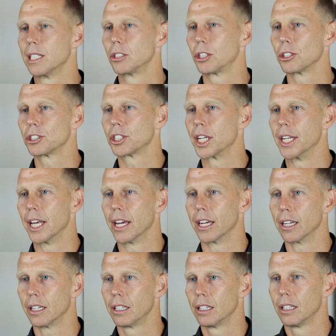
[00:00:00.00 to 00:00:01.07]
in the church
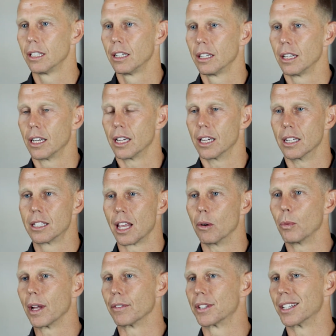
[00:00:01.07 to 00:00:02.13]
today is
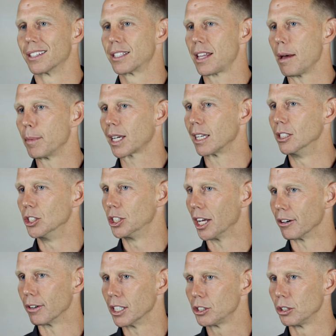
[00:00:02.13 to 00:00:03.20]
that we have systemic and
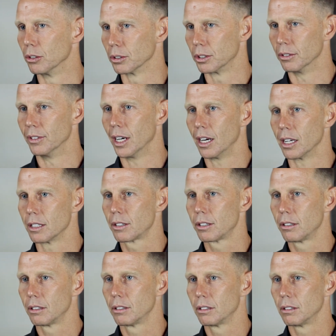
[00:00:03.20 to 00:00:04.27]
generational divides.